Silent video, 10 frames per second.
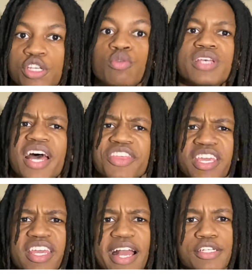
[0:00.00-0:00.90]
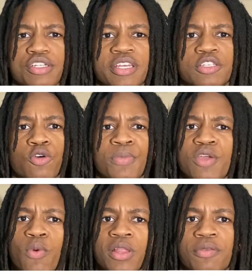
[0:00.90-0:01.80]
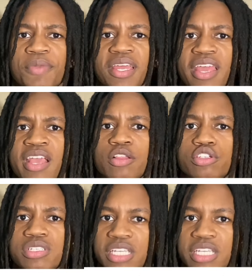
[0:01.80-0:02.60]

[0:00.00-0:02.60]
He told me he wanted to be an English